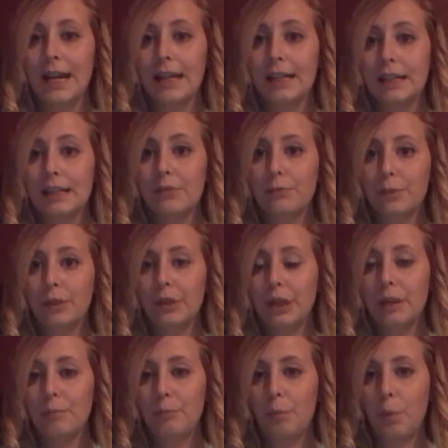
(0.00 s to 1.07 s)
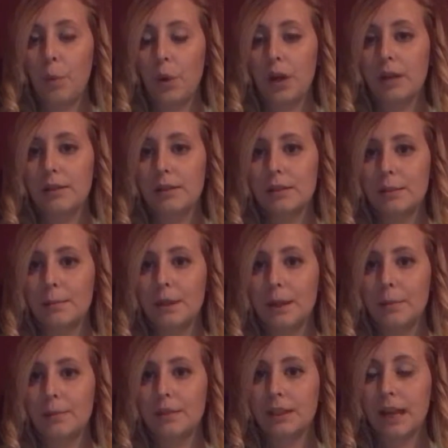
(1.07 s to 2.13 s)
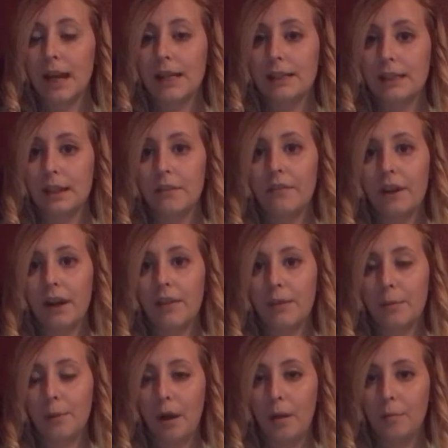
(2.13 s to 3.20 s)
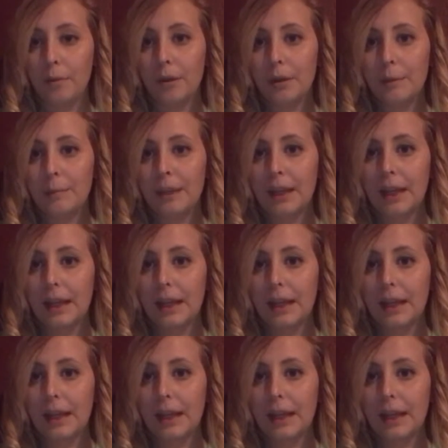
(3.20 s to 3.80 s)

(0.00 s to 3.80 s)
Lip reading: and it is really important to be able to identify the problem